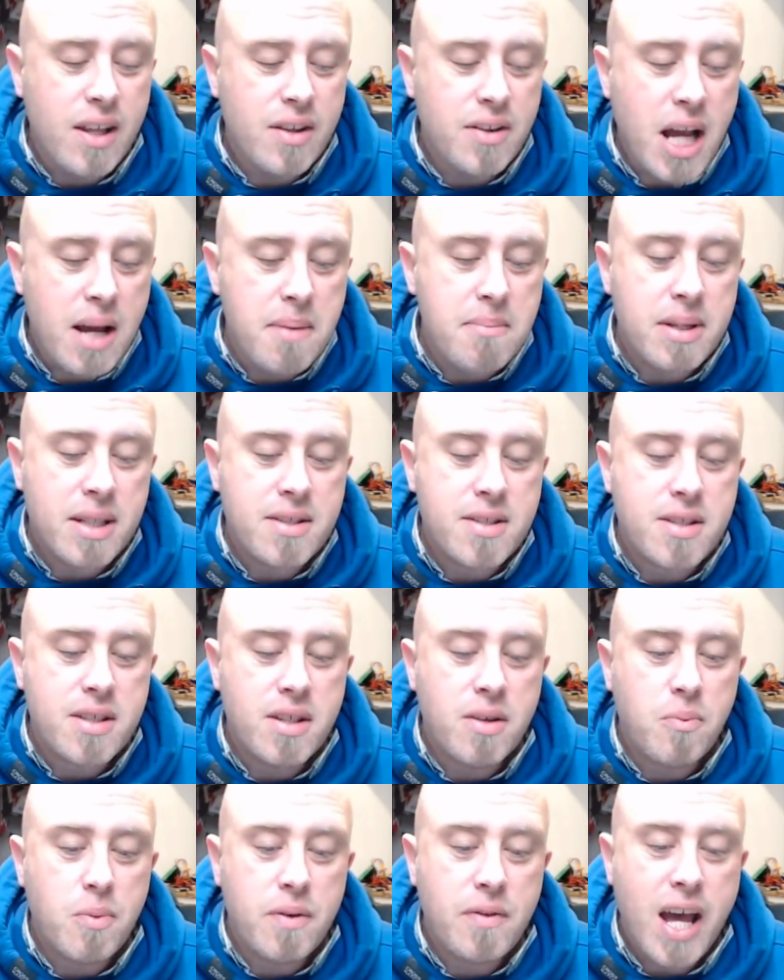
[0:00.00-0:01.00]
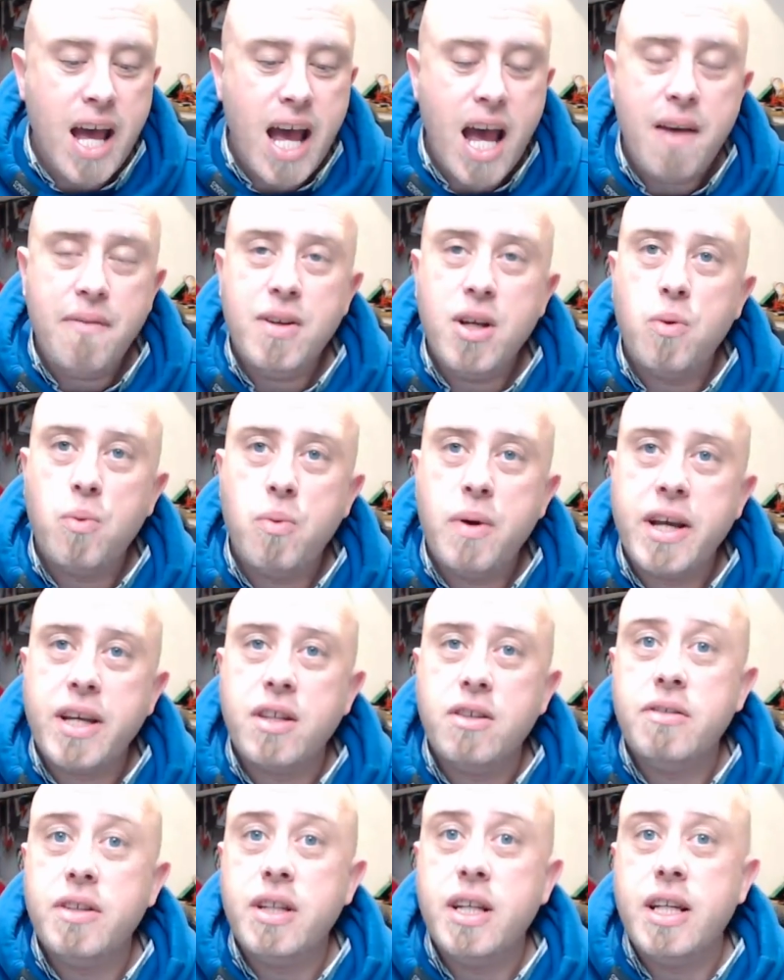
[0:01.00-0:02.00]
that means that with a heavier
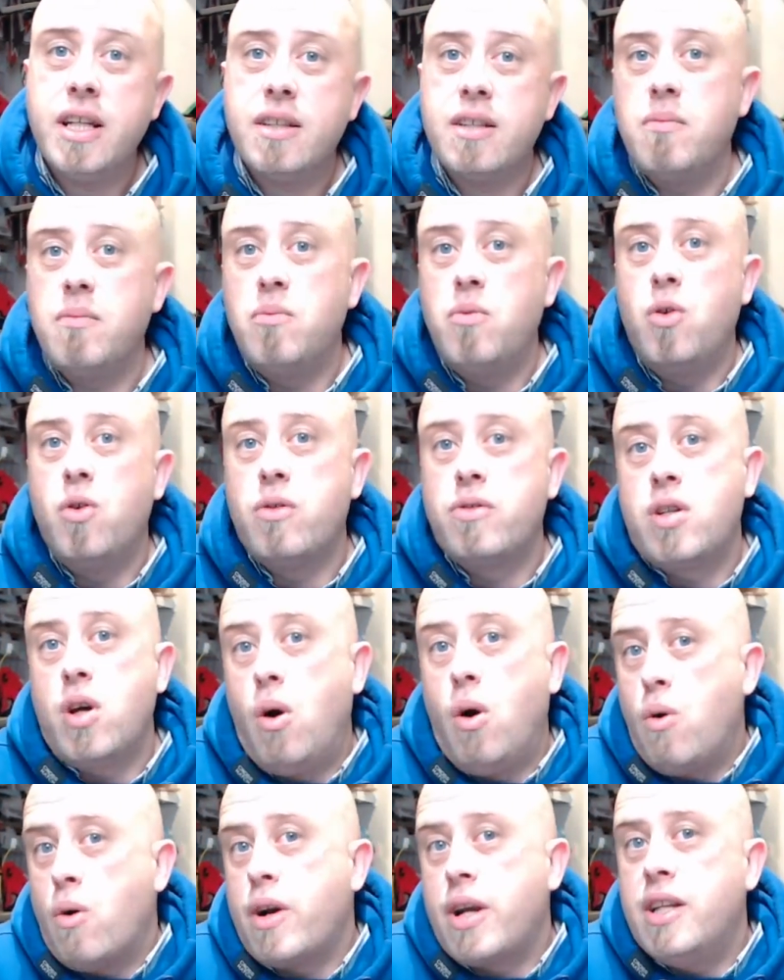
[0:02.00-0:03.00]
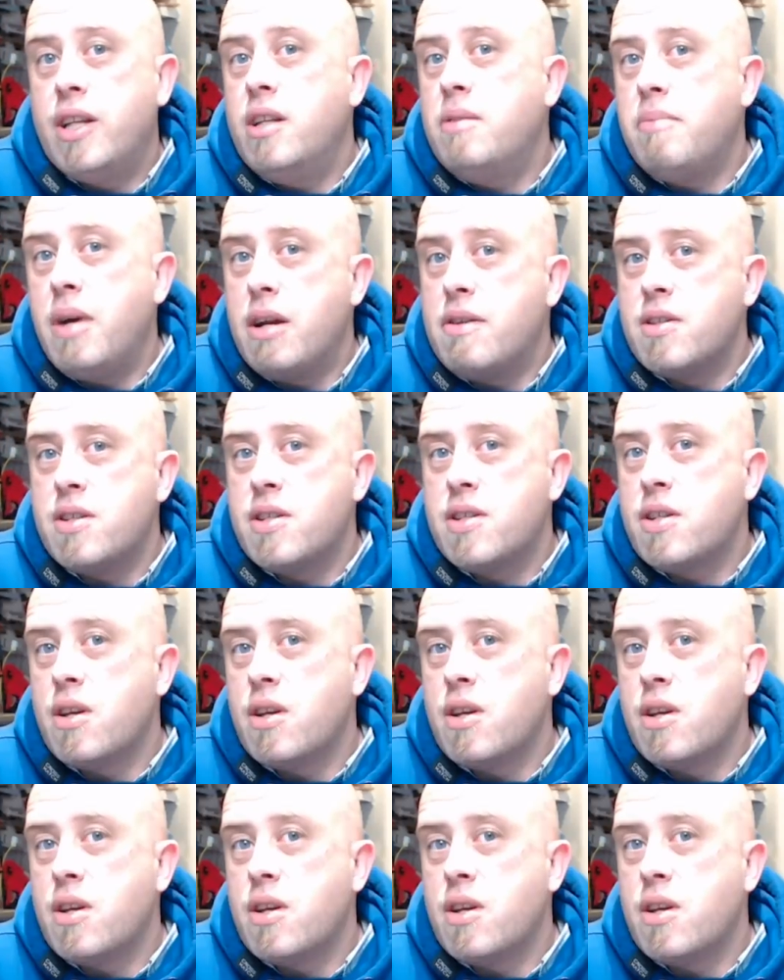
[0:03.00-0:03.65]
wing you need more torque in the motor,